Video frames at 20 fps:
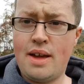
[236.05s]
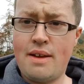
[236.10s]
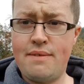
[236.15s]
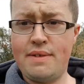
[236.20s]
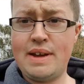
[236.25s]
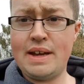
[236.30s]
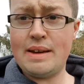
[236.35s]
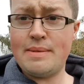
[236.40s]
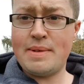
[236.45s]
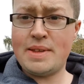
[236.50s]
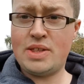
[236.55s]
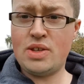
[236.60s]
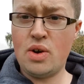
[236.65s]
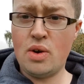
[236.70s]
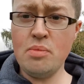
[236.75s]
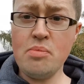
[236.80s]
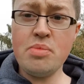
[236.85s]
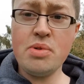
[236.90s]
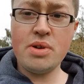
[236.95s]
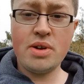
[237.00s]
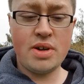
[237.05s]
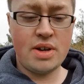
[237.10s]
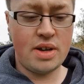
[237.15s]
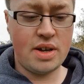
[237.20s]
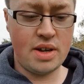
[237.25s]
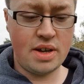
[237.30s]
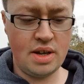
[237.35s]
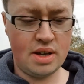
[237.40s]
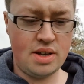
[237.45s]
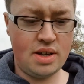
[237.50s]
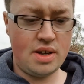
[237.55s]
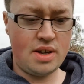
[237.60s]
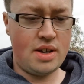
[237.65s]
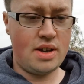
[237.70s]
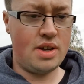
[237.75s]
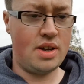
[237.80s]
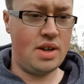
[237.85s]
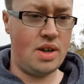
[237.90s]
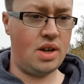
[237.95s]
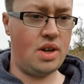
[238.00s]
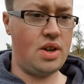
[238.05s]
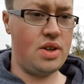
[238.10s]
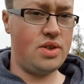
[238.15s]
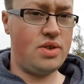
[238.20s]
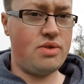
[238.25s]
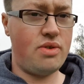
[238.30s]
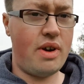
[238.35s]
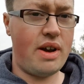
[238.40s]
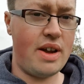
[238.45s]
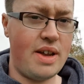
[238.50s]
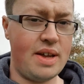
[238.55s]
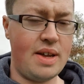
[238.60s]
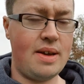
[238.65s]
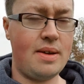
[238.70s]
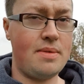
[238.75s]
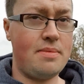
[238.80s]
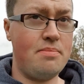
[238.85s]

if you're going to be dumb and try